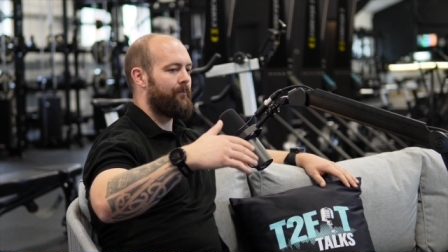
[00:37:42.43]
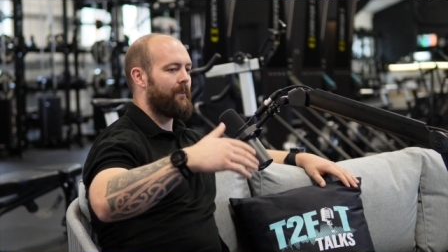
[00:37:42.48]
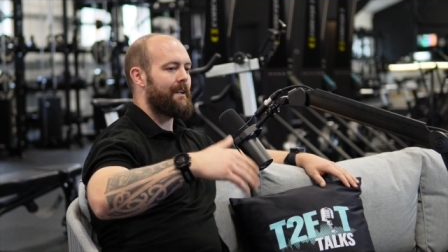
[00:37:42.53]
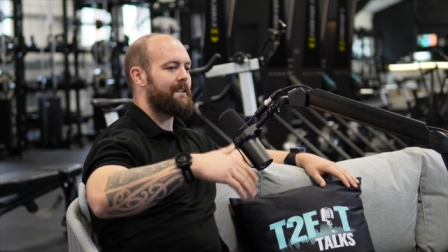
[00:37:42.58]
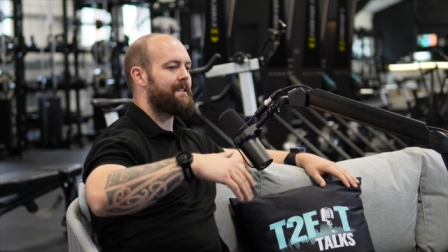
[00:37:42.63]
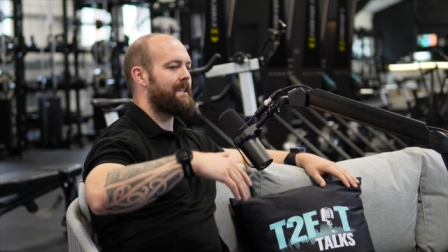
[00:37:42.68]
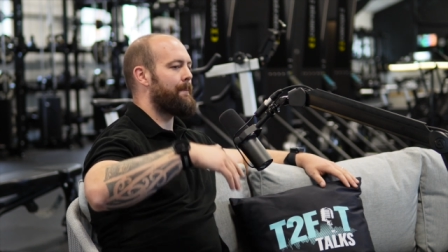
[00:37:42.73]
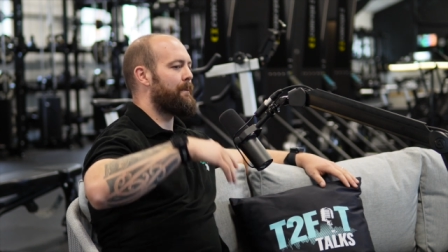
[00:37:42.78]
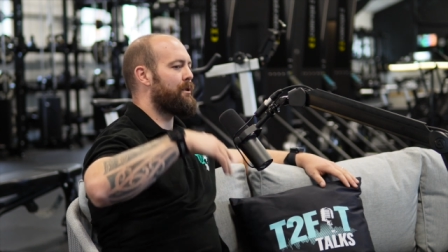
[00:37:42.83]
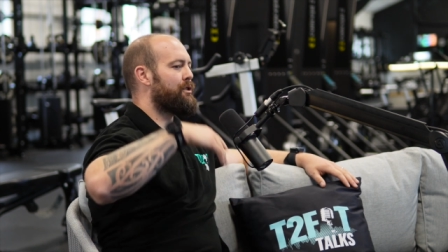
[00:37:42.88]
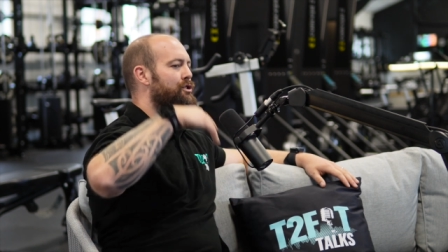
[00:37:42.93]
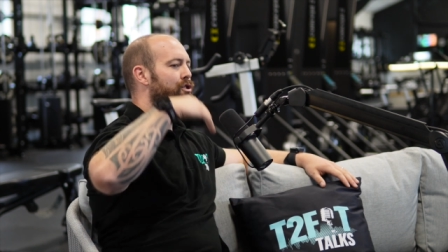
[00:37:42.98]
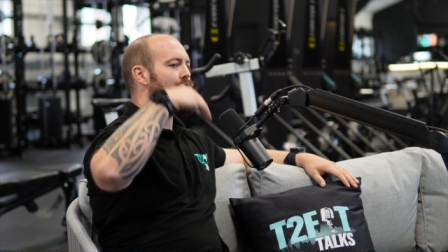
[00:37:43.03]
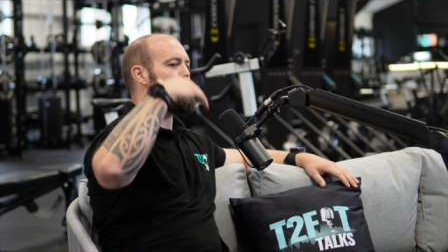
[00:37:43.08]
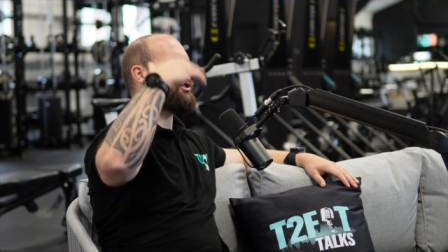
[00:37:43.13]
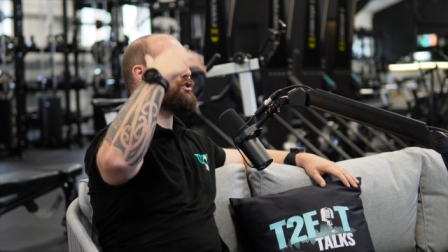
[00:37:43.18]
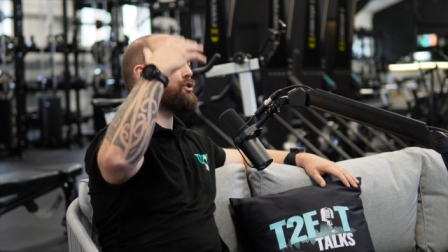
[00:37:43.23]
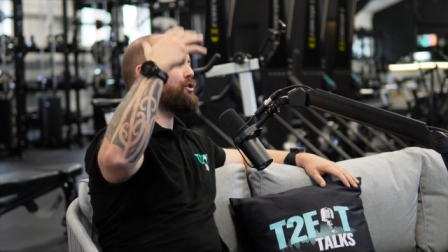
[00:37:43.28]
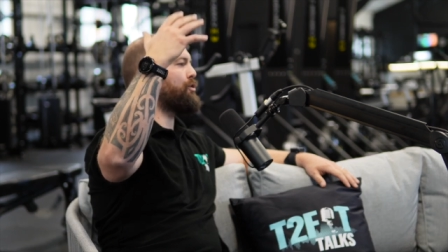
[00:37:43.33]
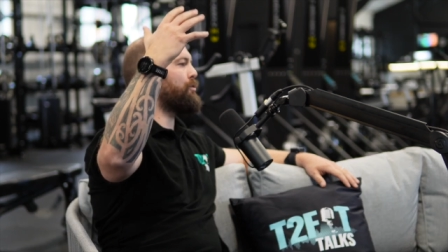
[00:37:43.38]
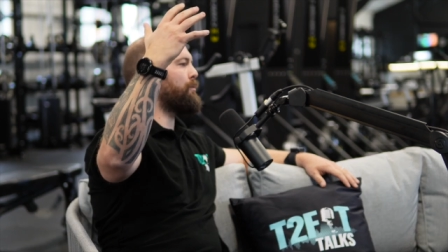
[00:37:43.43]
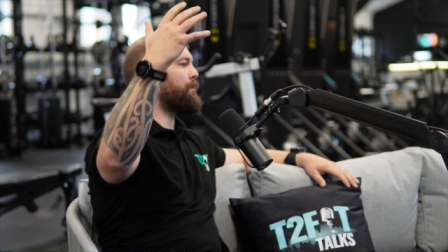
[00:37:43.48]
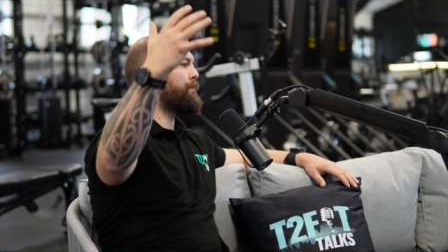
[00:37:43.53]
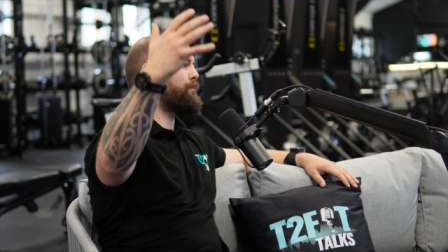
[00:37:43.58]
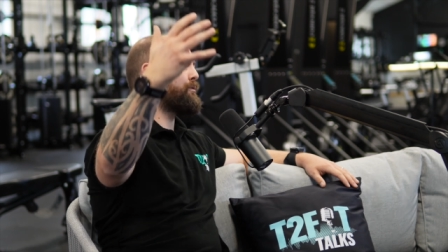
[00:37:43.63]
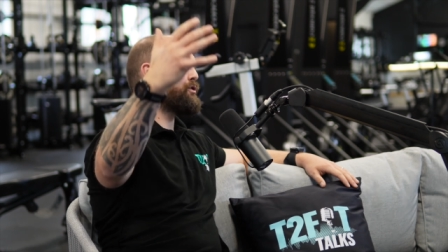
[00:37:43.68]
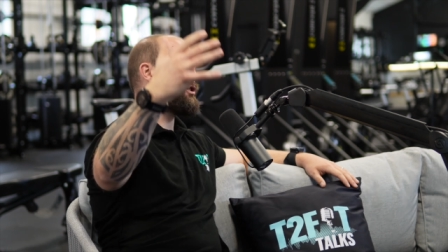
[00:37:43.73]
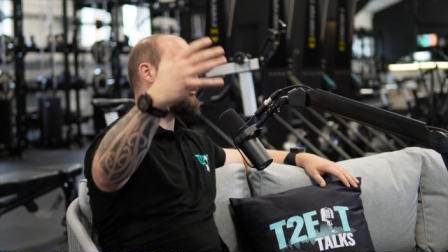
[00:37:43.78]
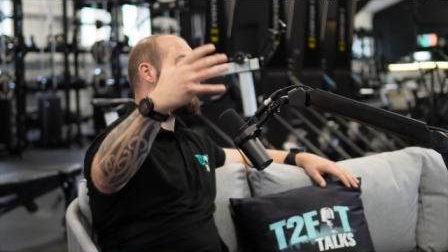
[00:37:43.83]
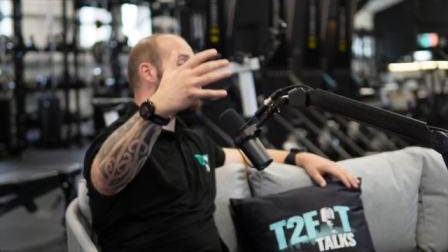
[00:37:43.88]
step that's just
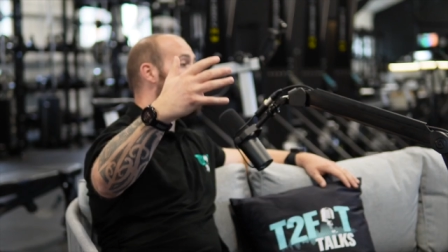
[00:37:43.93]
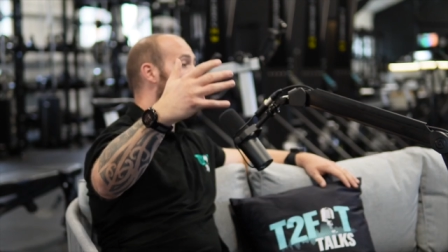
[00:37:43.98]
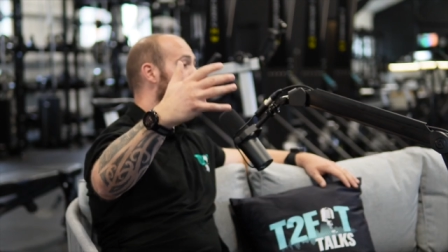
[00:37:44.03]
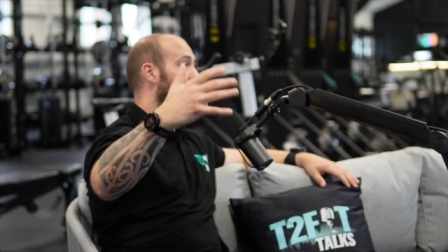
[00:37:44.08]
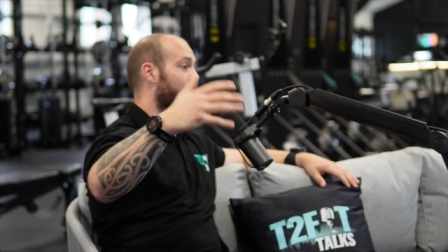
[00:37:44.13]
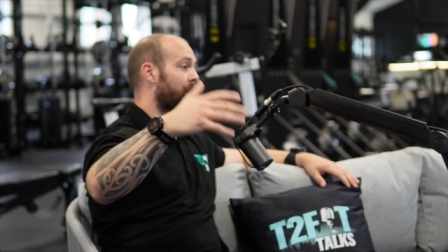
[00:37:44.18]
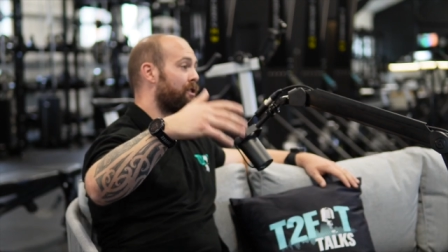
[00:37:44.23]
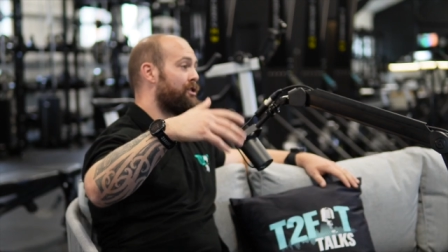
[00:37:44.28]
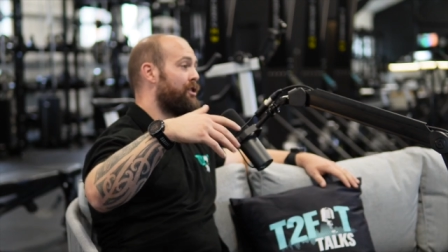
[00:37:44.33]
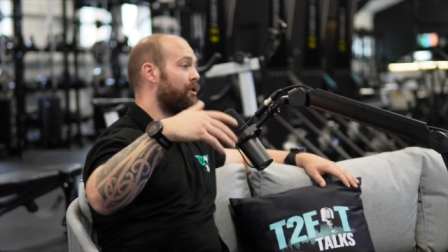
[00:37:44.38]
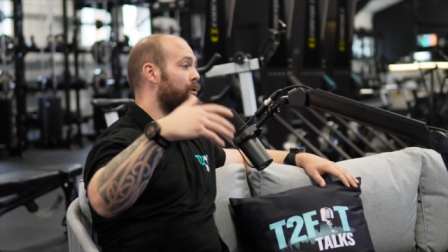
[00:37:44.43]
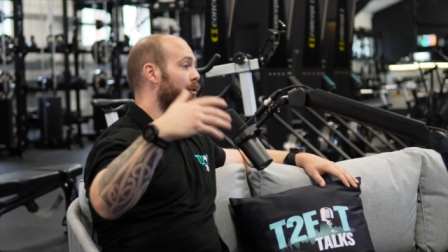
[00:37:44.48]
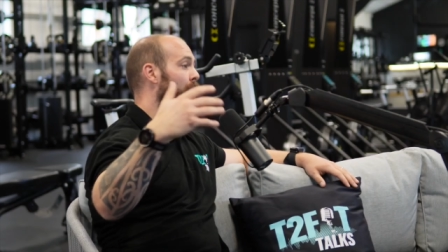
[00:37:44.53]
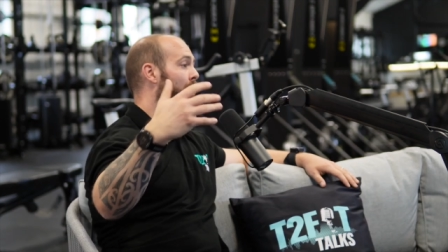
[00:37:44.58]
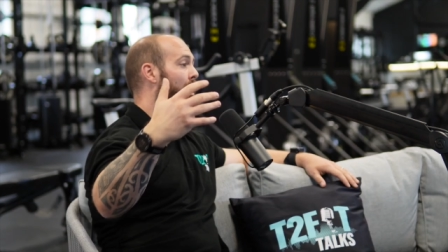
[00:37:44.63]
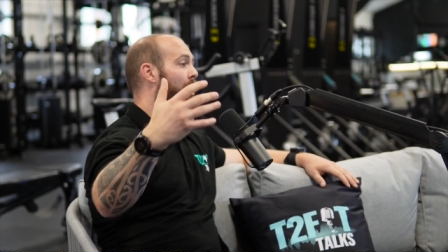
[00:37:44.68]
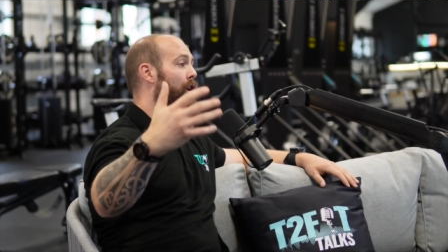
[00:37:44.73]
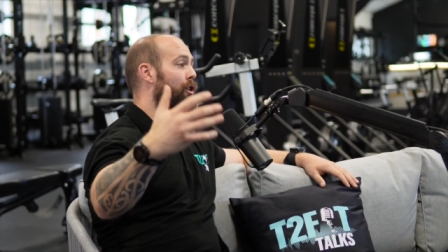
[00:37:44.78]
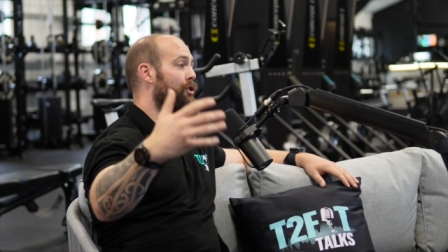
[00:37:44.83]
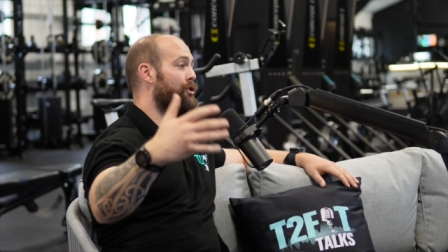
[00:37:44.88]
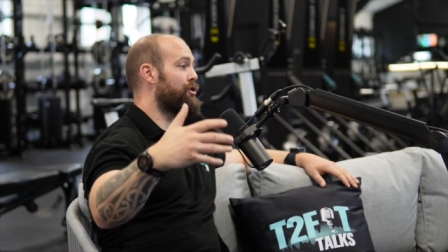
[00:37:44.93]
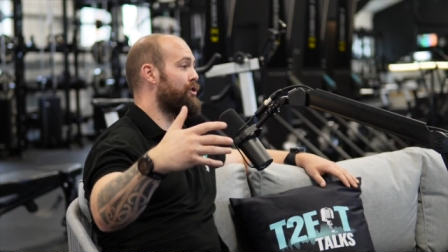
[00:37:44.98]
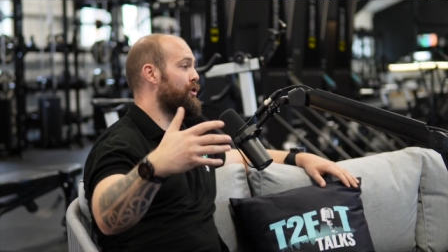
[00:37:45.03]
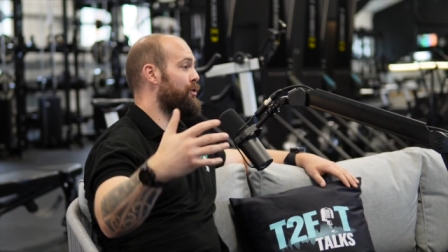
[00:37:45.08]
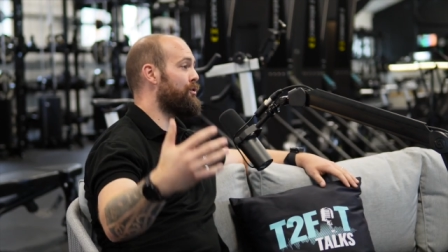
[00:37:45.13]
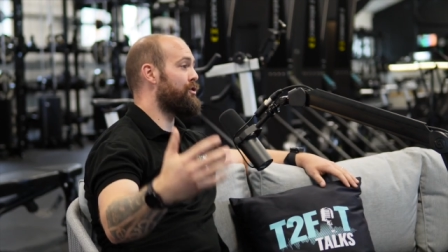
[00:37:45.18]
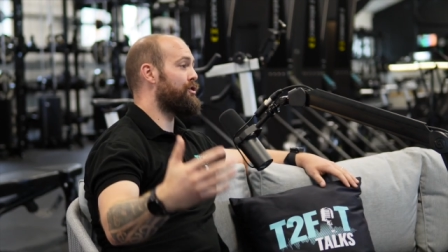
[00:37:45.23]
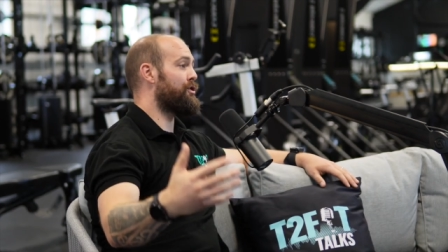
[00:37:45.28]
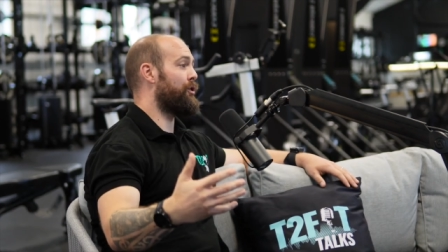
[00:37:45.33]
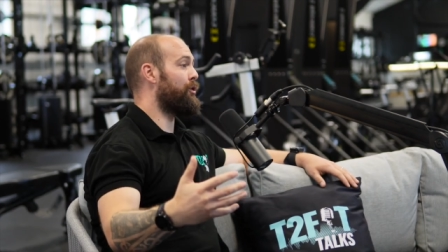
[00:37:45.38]
too big, too large,
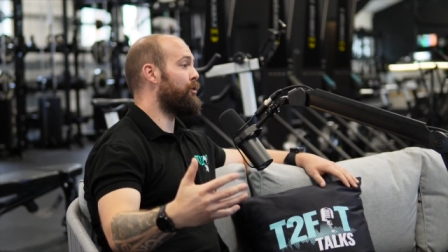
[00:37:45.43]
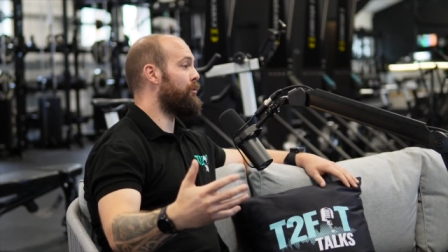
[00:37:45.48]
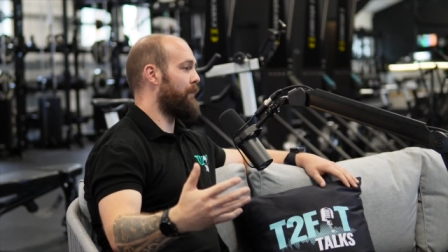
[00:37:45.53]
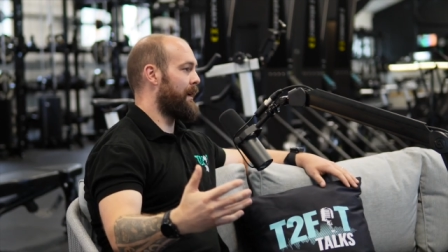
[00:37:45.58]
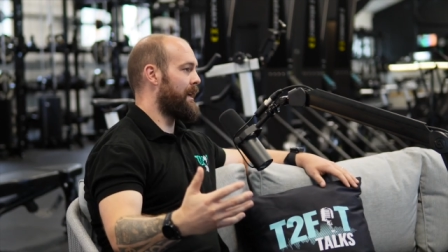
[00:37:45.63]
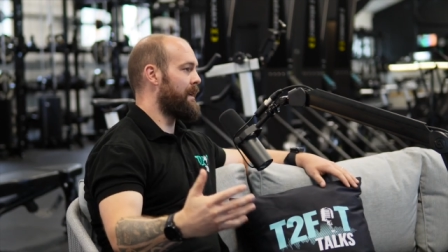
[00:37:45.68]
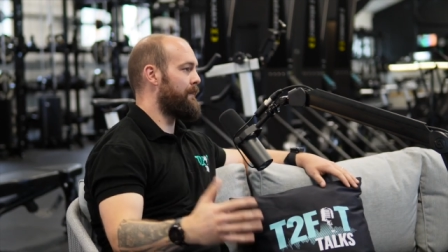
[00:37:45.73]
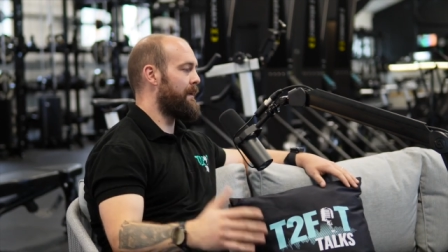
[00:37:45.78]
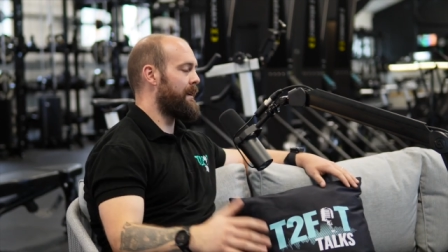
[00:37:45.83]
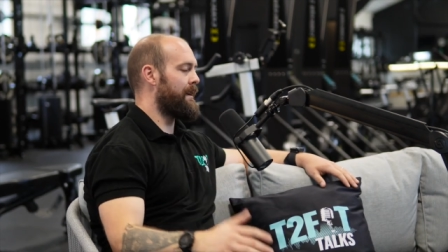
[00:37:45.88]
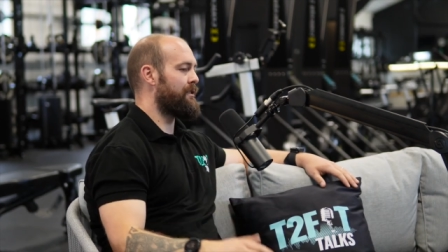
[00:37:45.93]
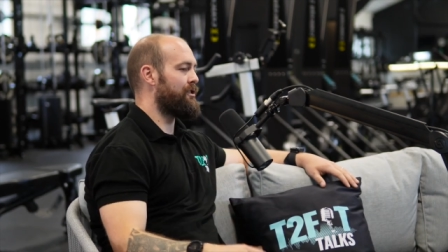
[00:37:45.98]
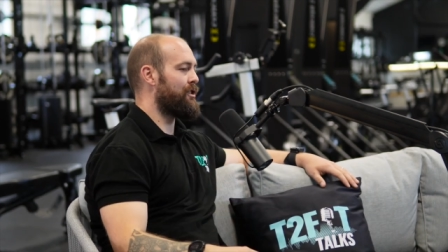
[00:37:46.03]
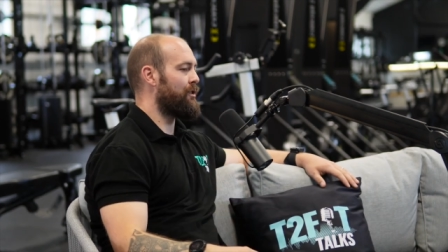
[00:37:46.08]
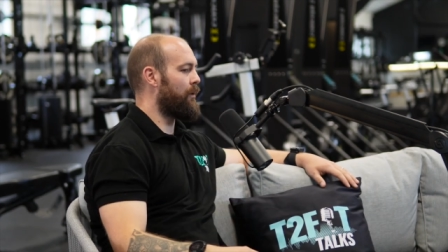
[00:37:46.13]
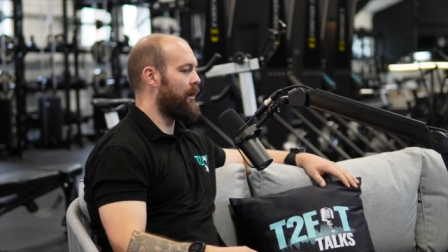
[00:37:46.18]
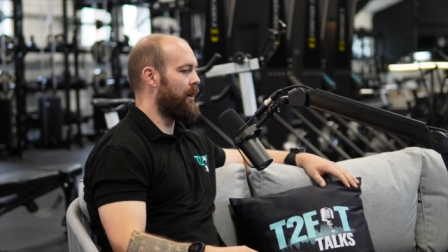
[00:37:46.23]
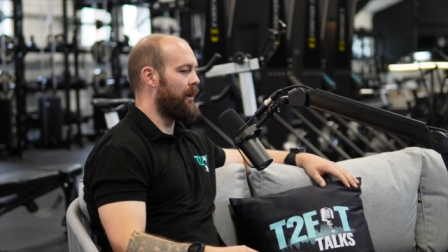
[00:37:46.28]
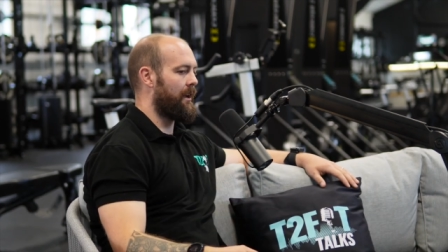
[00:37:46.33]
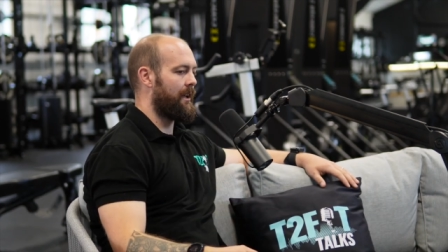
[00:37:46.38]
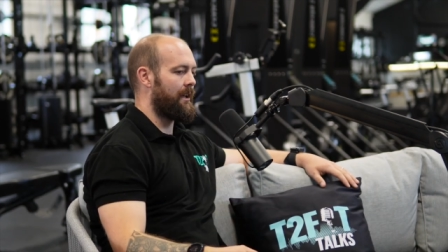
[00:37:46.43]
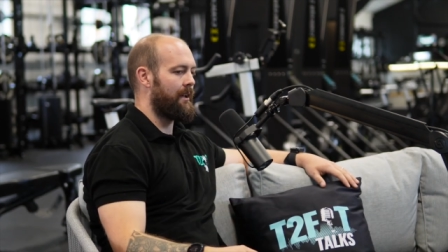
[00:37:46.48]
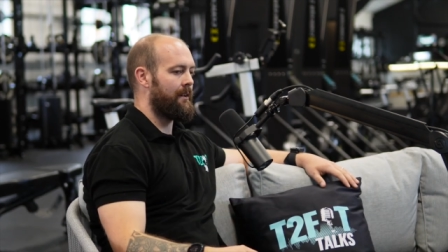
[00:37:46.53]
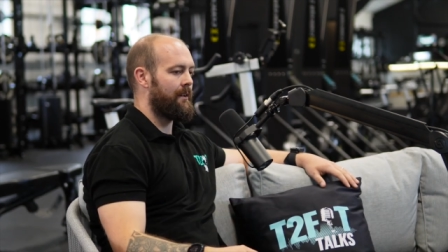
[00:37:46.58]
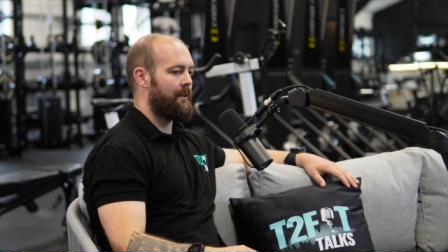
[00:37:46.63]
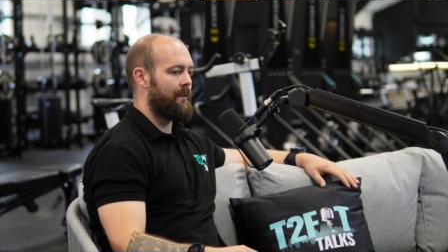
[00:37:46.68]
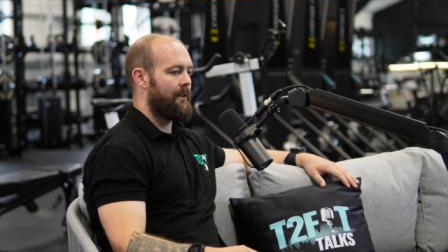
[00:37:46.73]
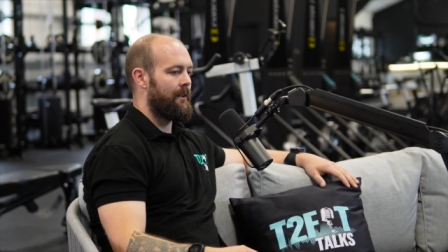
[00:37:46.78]
too soon, maybe too early.